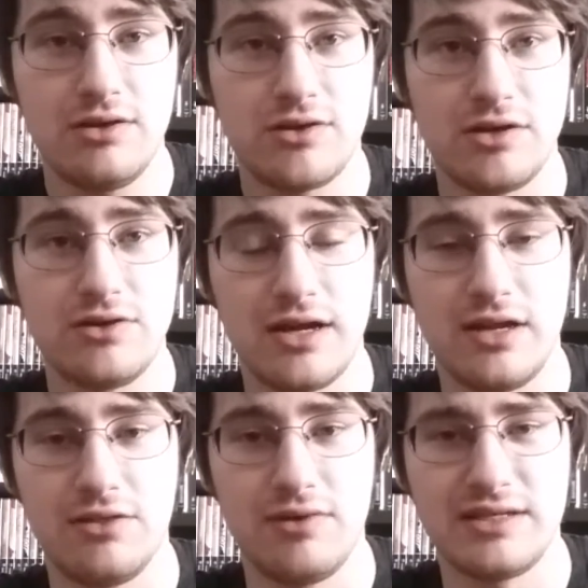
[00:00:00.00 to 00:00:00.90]
try to track
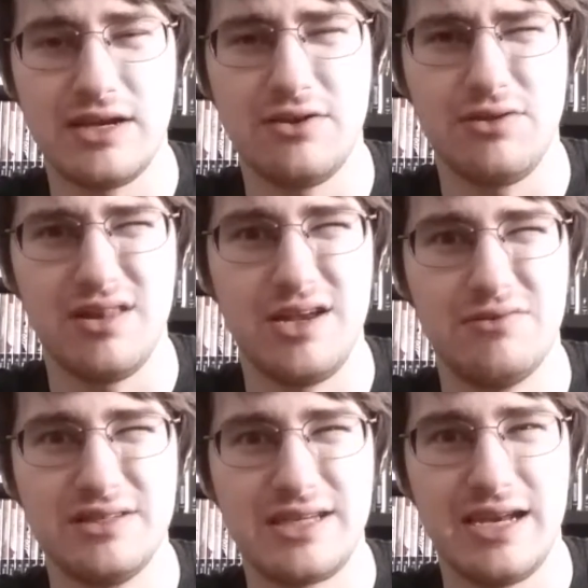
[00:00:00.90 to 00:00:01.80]
down the rest. I know the later
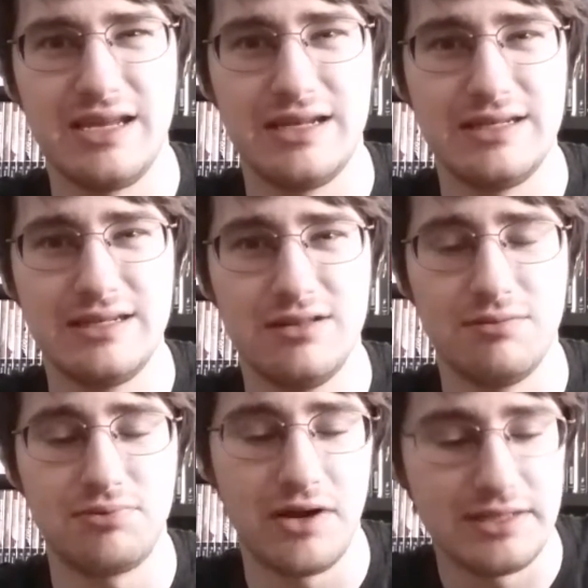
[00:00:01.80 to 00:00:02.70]
ones kind of get a
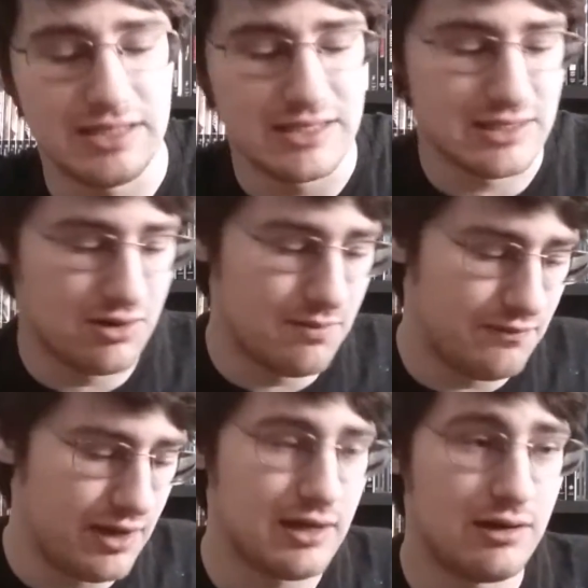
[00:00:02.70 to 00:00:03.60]
little pricey, so
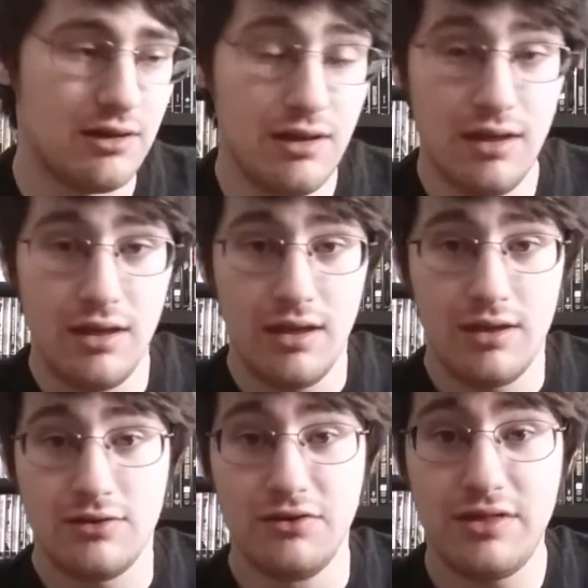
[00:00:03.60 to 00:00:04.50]
hopefully I can
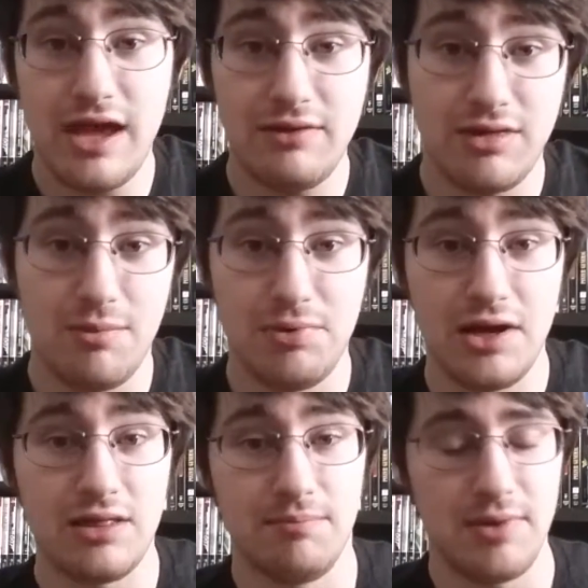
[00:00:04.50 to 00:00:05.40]
do that without
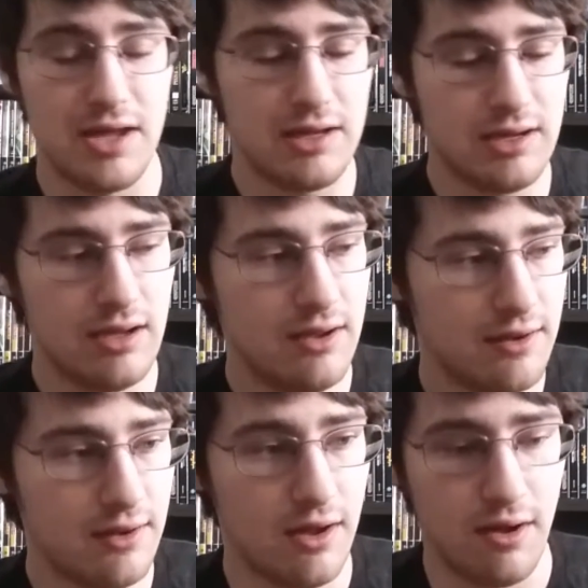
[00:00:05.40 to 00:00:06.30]
breaking the bank.
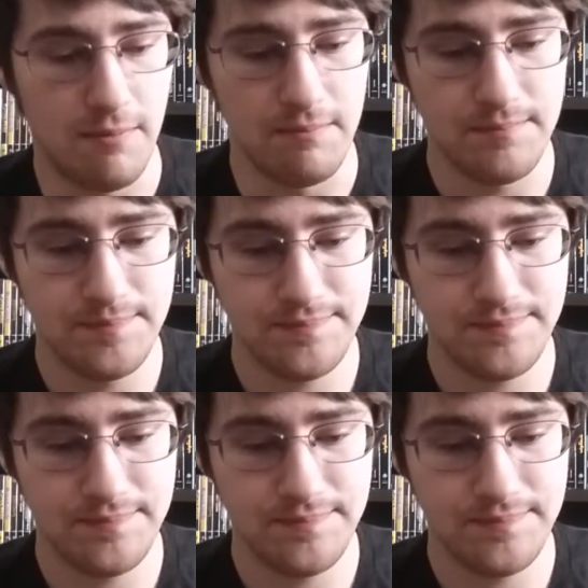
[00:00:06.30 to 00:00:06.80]
And